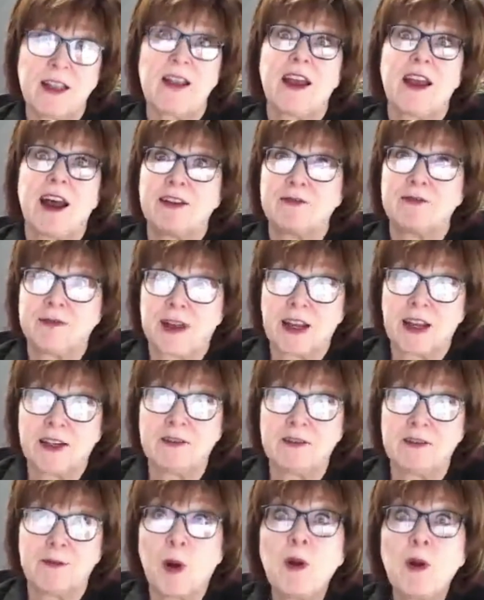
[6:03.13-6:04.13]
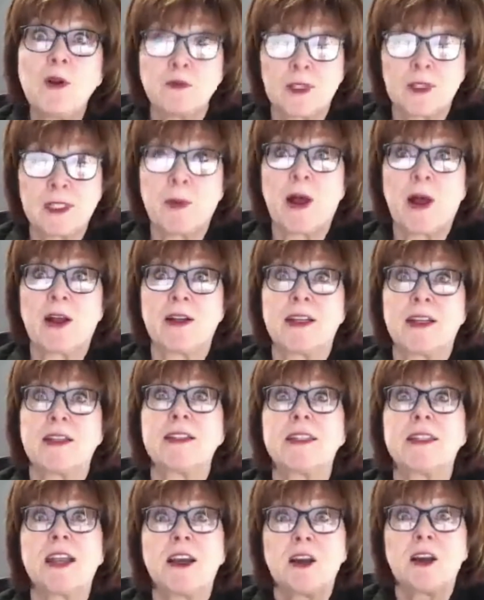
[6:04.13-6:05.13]
of poll
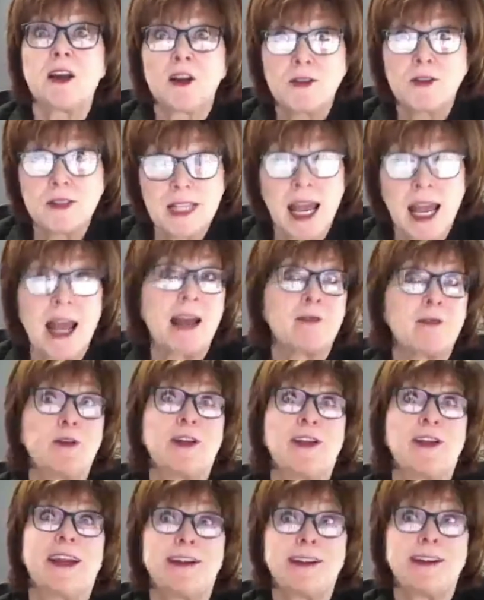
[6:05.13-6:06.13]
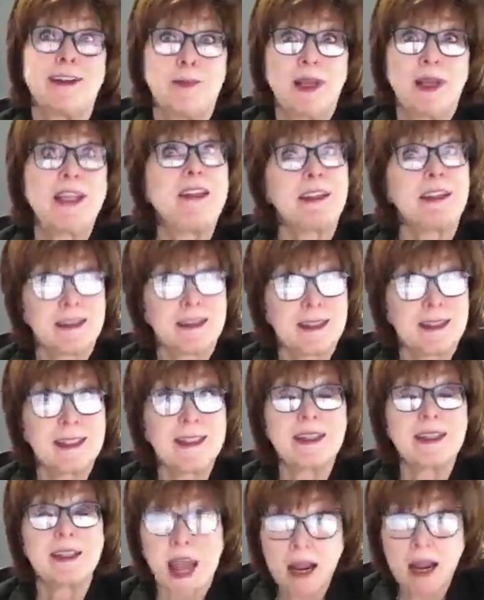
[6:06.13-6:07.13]
respondents whose aggregated
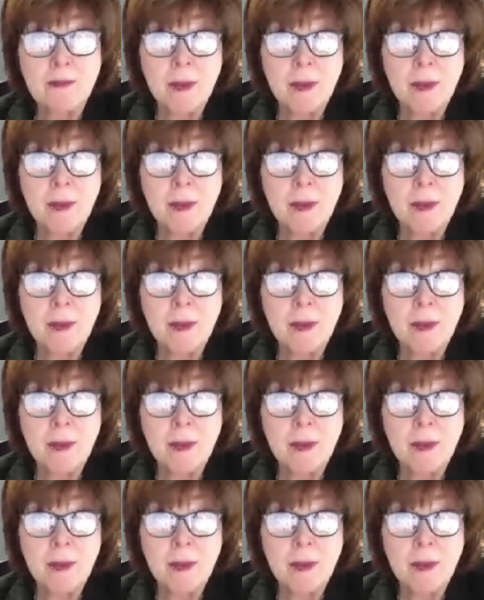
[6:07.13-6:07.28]
opinions can